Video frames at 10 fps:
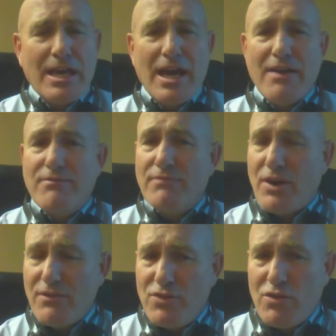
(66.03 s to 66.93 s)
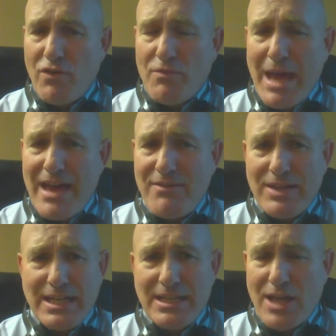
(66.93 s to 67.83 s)
Very few of them have
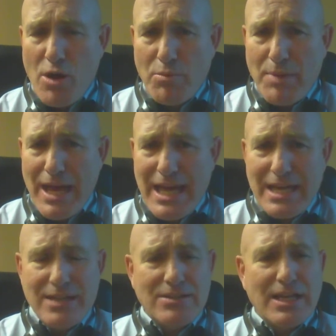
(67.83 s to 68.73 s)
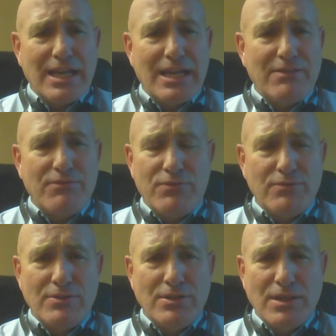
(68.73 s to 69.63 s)
any co-pays, and
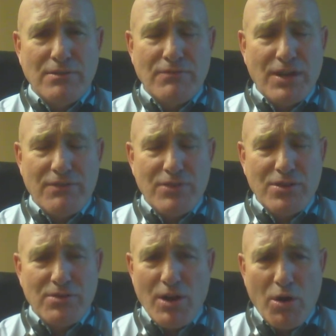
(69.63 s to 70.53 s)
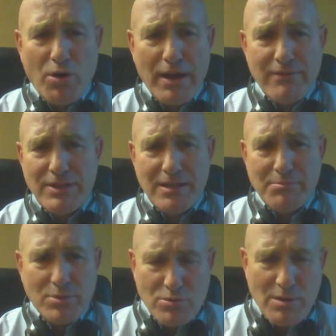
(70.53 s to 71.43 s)
very few at all have any
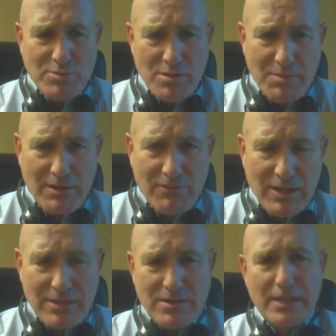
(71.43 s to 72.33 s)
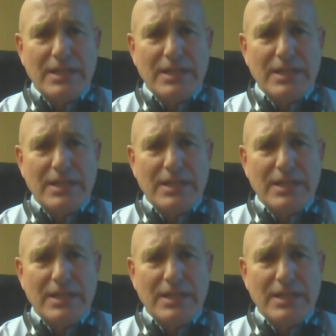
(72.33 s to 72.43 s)
prescription benefits.